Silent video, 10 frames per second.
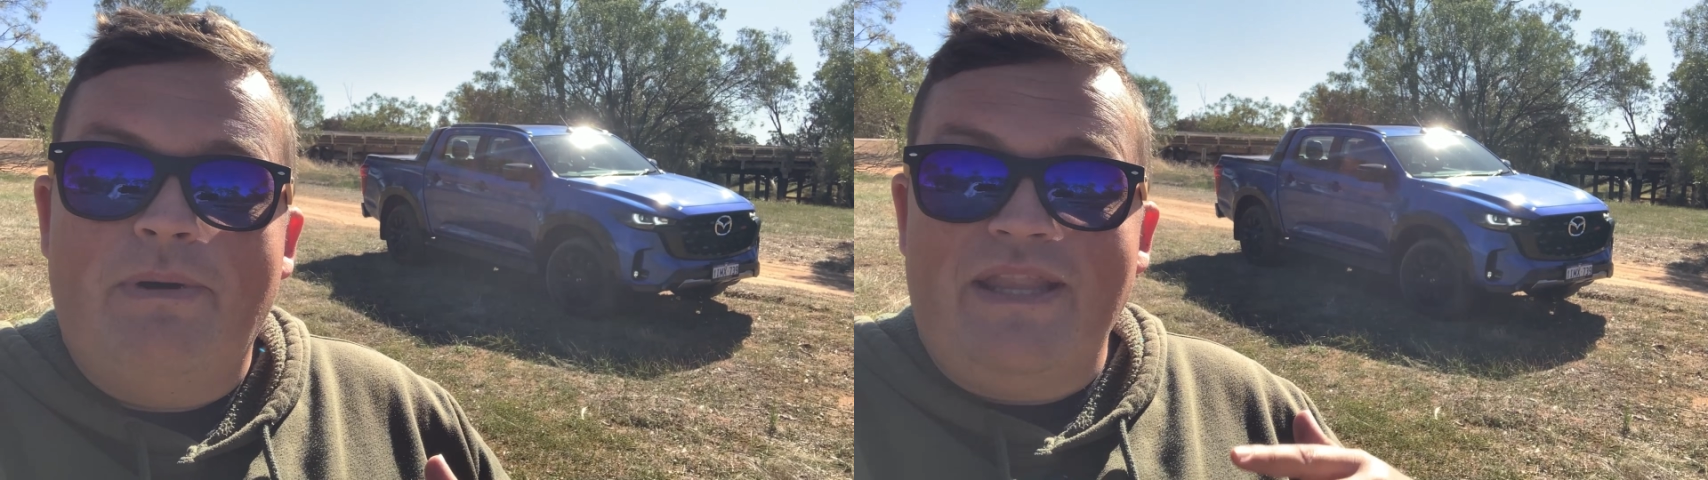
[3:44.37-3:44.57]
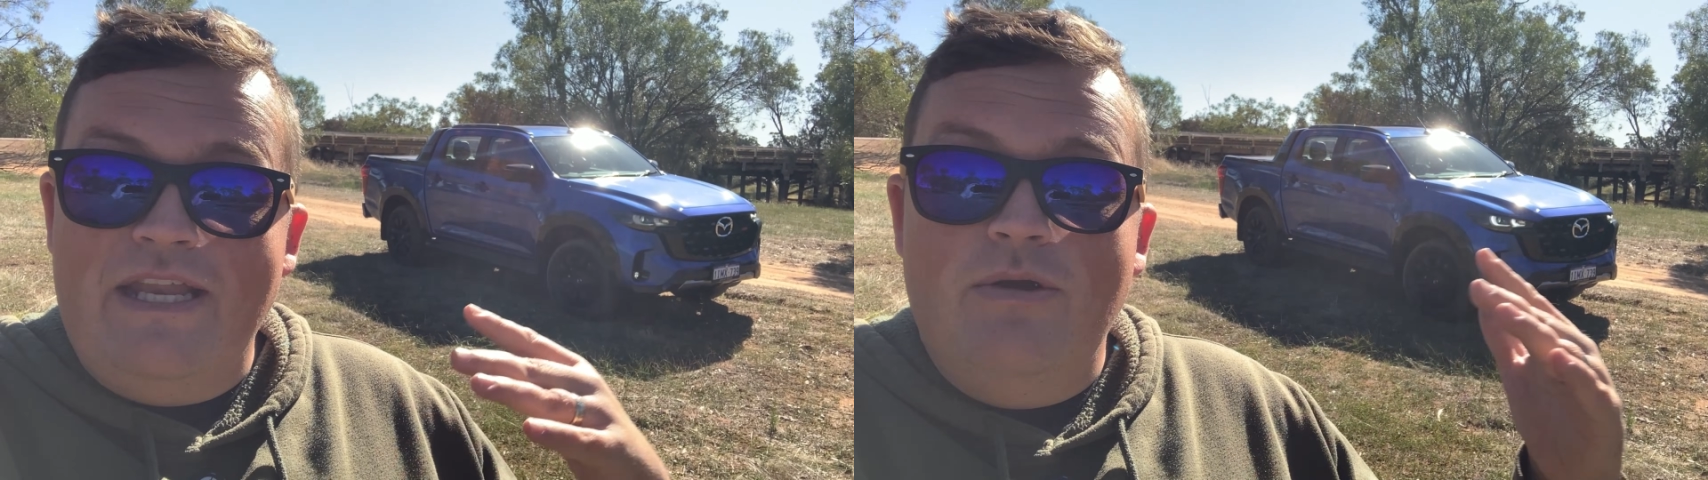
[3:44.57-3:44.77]

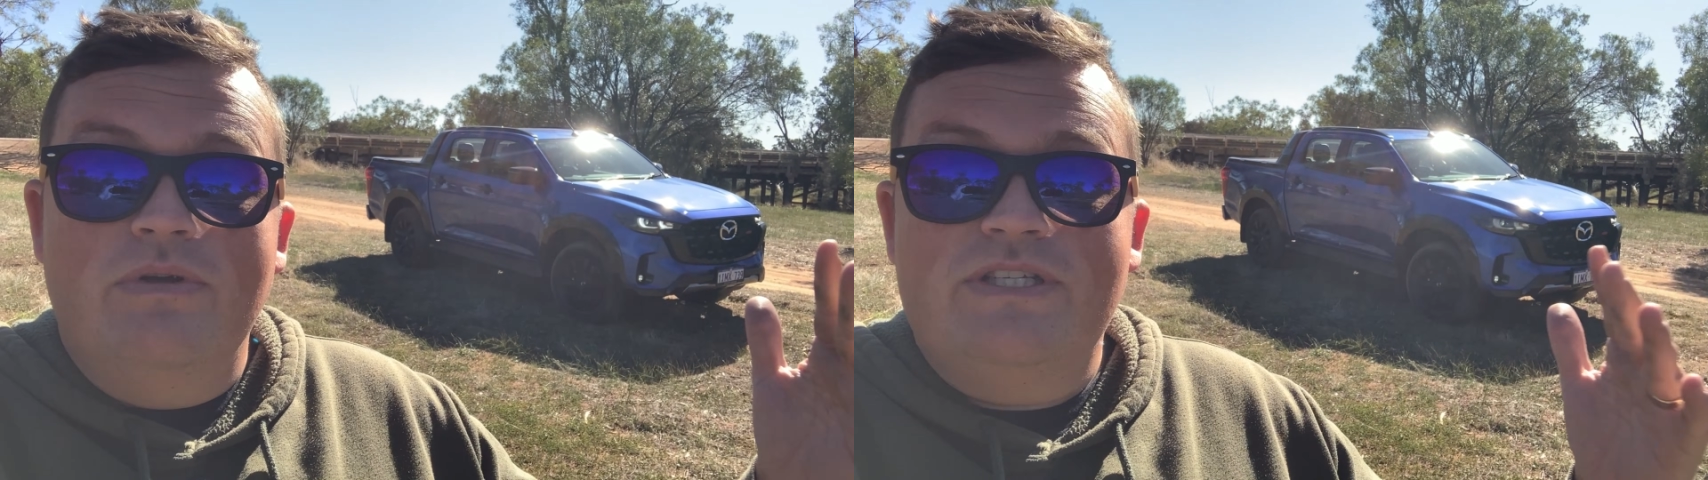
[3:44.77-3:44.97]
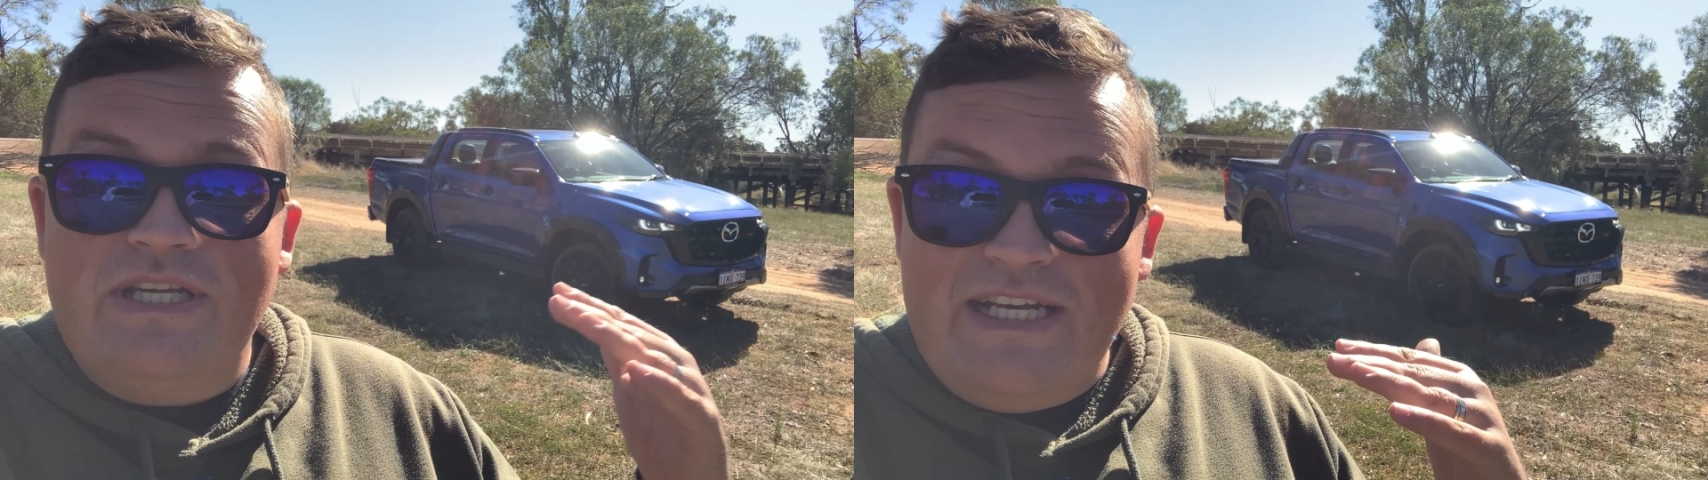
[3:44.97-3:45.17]
but then you
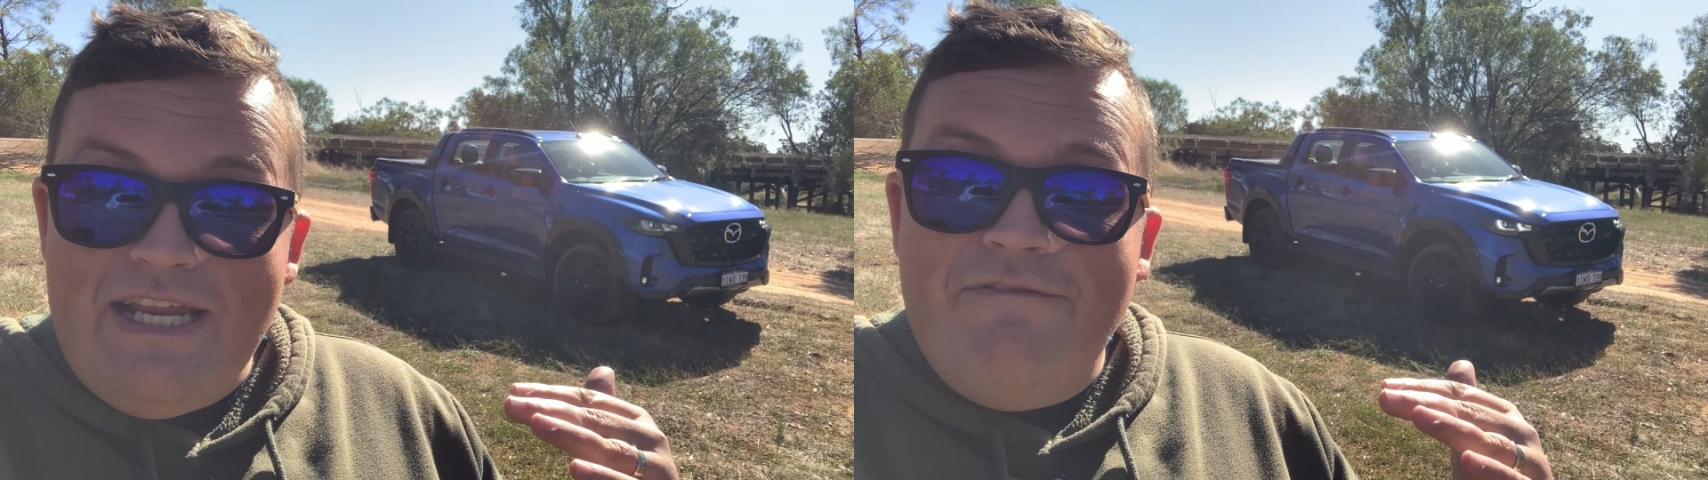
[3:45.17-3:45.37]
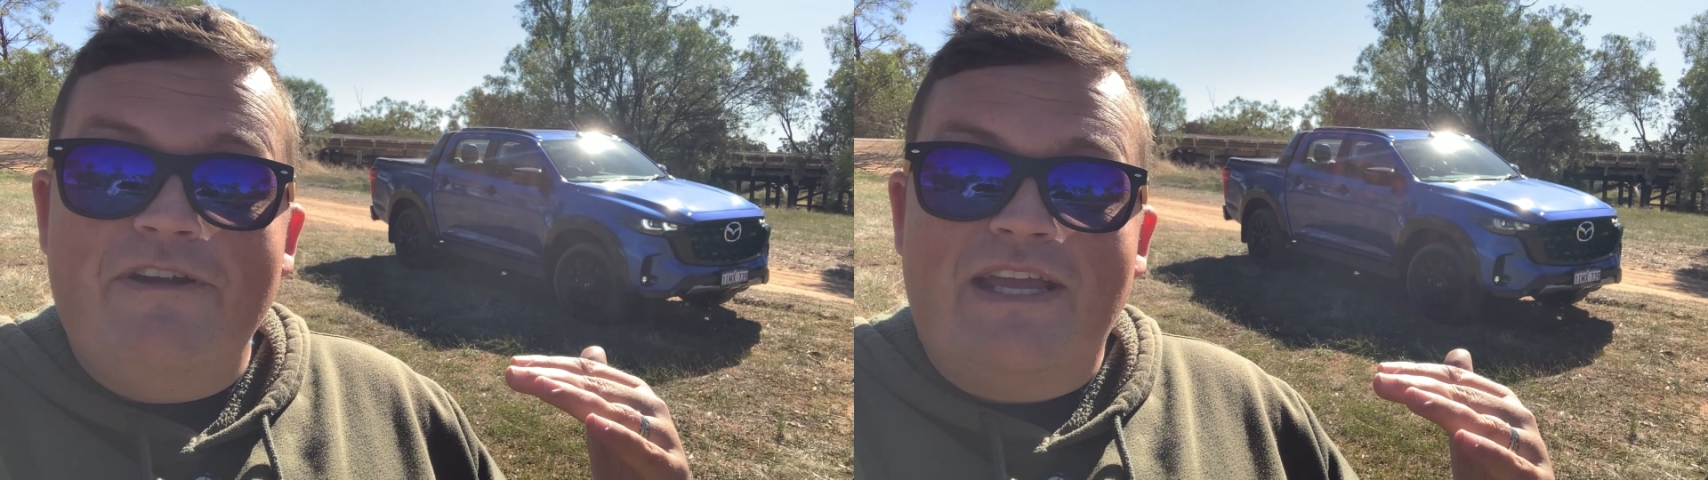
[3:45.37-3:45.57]
would
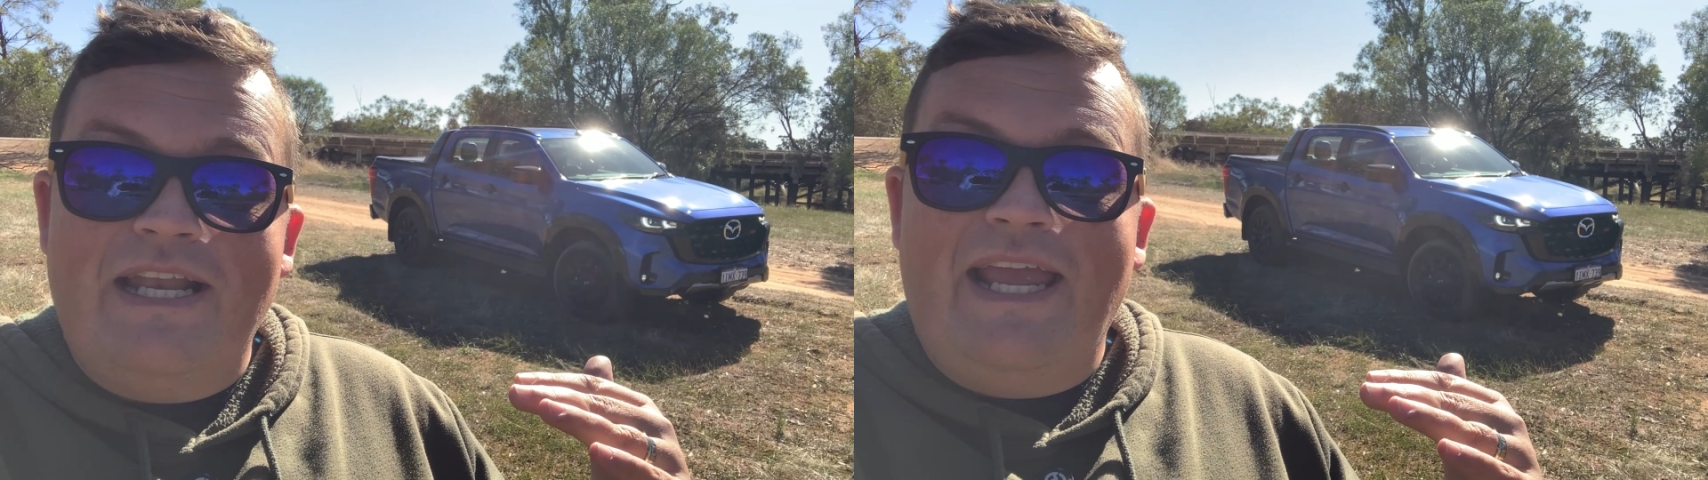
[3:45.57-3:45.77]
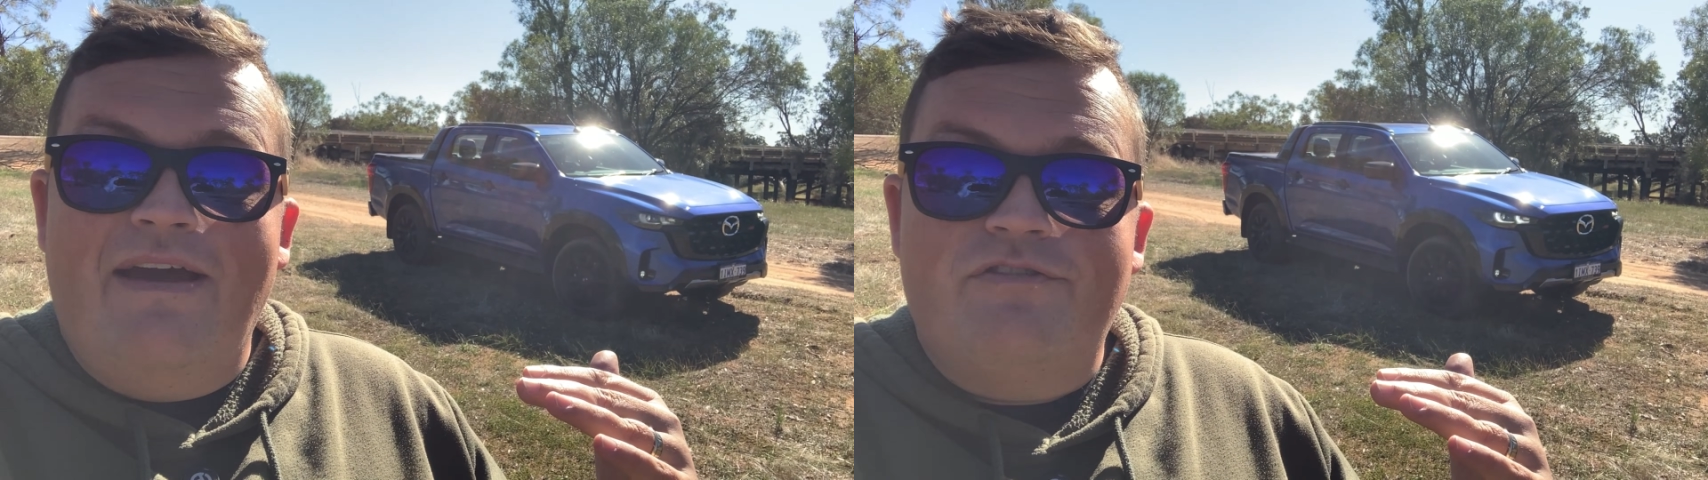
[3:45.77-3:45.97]

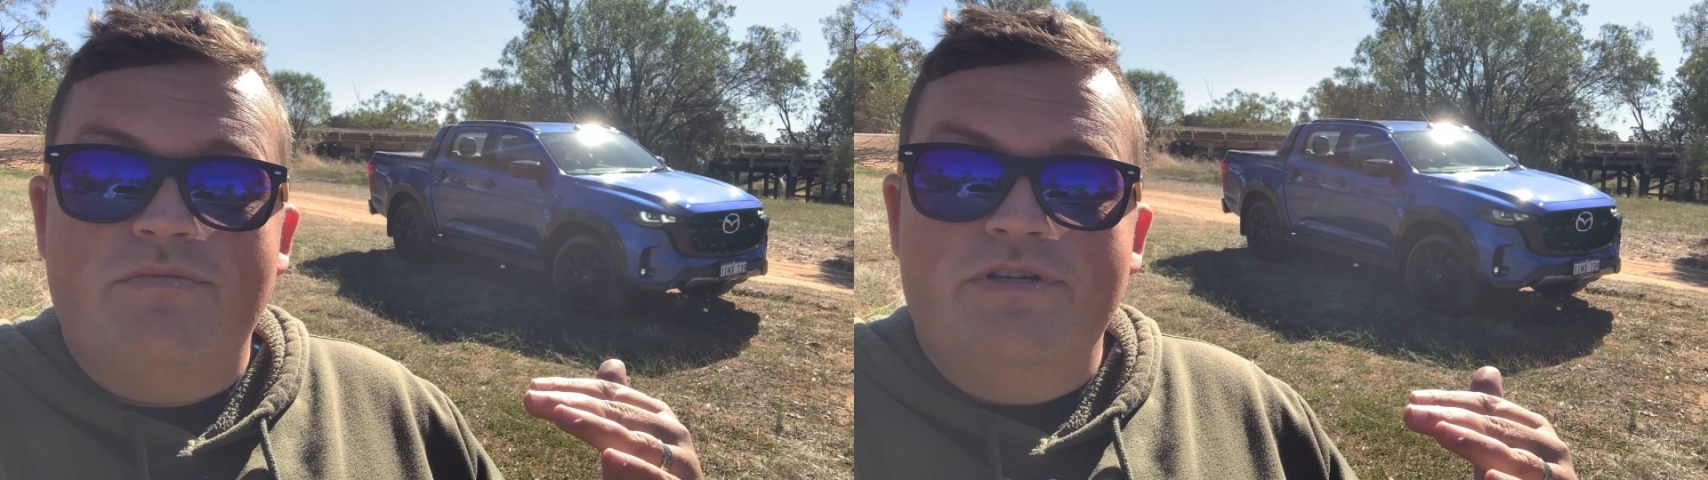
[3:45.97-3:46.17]
significantly have to